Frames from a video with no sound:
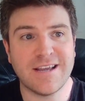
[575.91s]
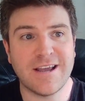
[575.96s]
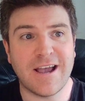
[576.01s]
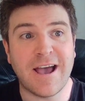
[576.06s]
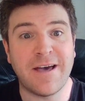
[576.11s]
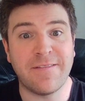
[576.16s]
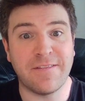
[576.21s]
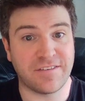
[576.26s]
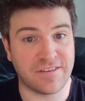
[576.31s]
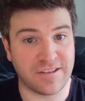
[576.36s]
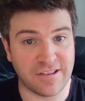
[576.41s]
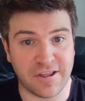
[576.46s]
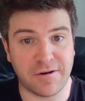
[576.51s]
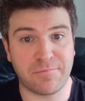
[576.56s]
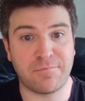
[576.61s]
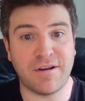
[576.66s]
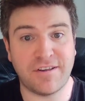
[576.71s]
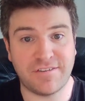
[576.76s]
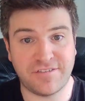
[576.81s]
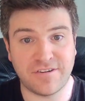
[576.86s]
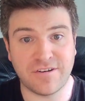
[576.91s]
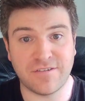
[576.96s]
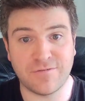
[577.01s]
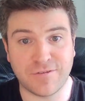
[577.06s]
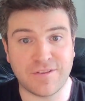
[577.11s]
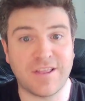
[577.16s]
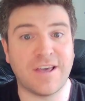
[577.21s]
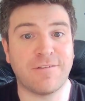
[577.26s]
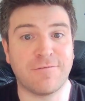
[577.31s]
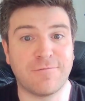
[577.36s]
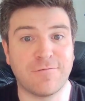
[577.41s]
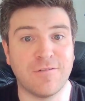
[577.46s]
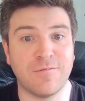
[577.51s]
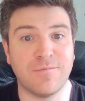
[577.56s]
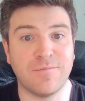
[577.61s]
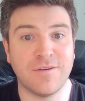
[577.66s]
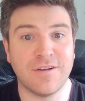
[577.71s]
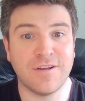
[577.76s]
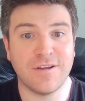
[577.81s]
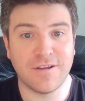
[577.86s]
And there's a lot of precedent for that
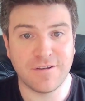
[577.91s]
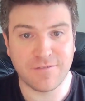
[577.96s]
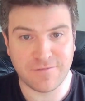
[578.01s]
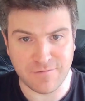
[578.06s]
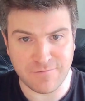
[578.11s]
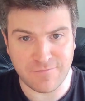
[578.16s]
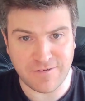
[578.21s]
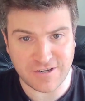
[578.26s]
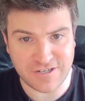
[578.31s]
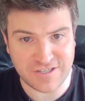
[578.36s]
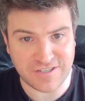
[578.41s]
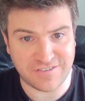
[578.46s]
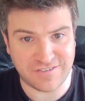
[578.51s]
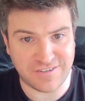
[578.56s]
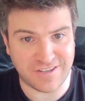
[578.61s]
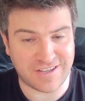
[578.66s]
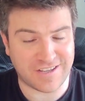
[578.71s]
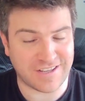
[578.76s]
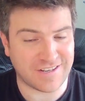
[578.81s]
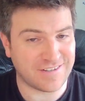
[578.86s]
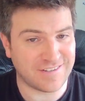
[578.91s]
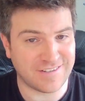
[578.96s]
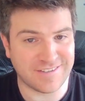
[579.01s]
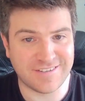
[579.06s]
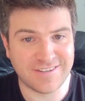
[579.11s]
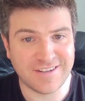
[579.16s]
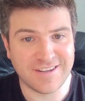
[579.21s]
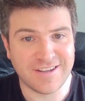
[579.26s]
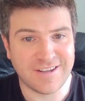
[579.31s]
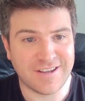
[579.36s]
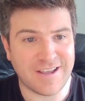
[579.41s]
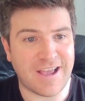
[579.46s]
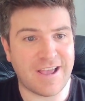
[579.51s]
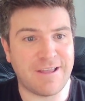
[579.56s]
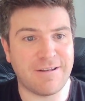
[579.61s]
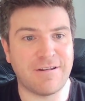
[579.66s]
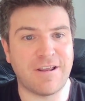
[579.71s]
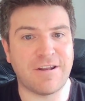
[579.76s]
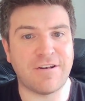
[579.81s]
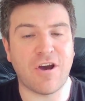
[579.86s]
from fascistic and
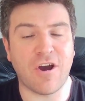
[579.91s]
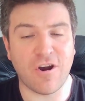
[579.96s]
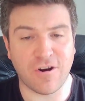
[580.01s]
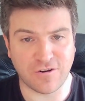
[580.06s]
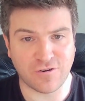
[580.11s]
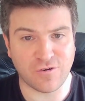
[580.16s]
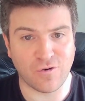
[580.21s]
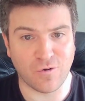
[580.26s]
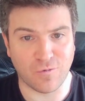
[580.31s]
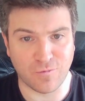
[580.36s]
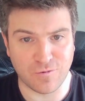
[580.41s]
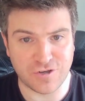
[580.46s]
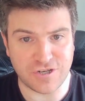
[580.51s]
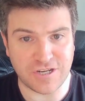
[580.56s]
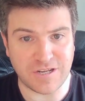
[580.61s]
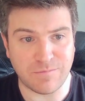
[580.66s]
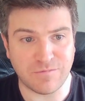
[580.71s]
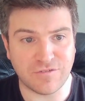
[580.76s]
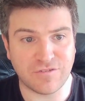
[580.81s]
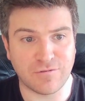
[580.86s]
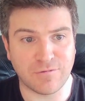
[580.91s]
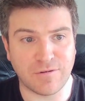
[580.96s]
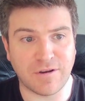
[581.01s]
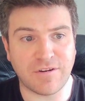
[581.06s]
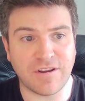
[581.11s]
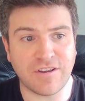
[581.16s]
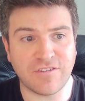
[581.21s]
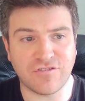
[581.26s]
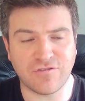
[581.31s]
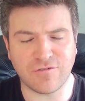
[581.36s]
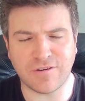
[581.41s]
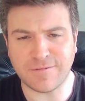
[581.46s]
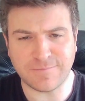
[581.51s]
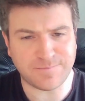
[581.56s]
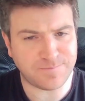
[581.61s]
hardcore regimes throughout history.